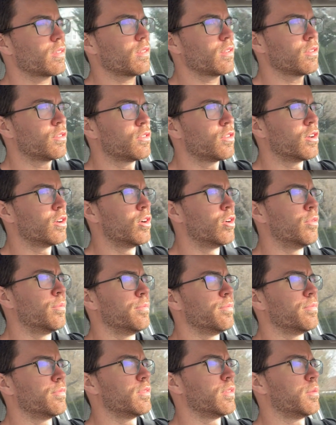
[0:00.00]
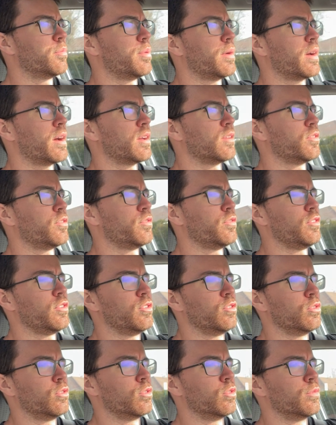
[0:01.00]
So the past
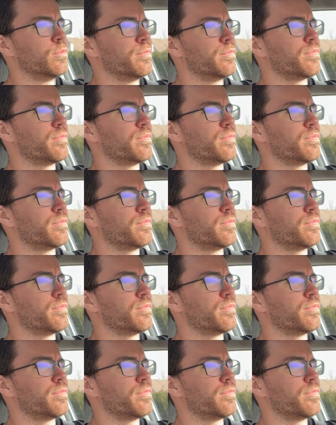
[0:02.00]
few